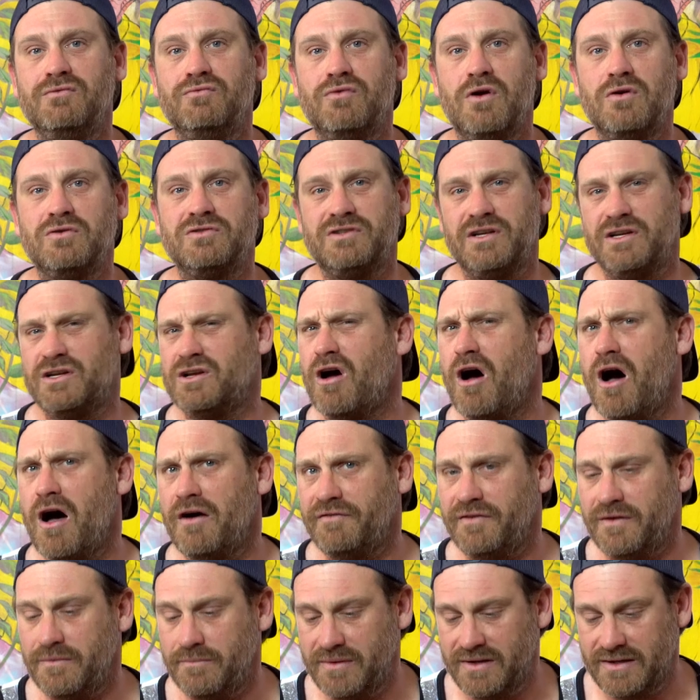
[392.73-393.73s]
roasted
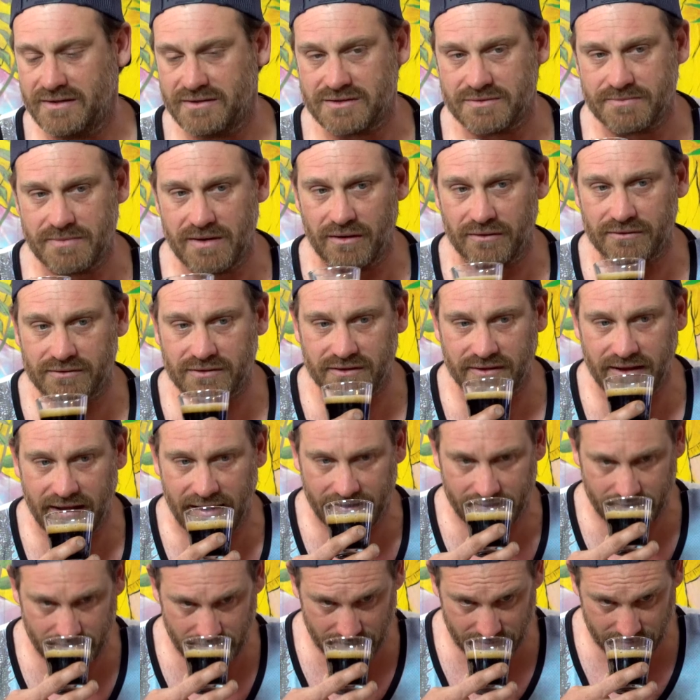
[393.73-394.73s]
coffee bean smell to
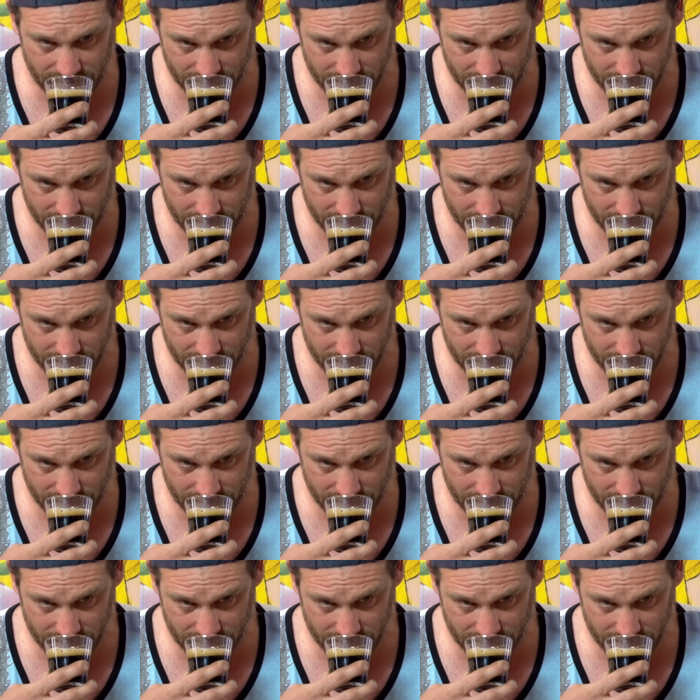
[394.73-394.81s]
that.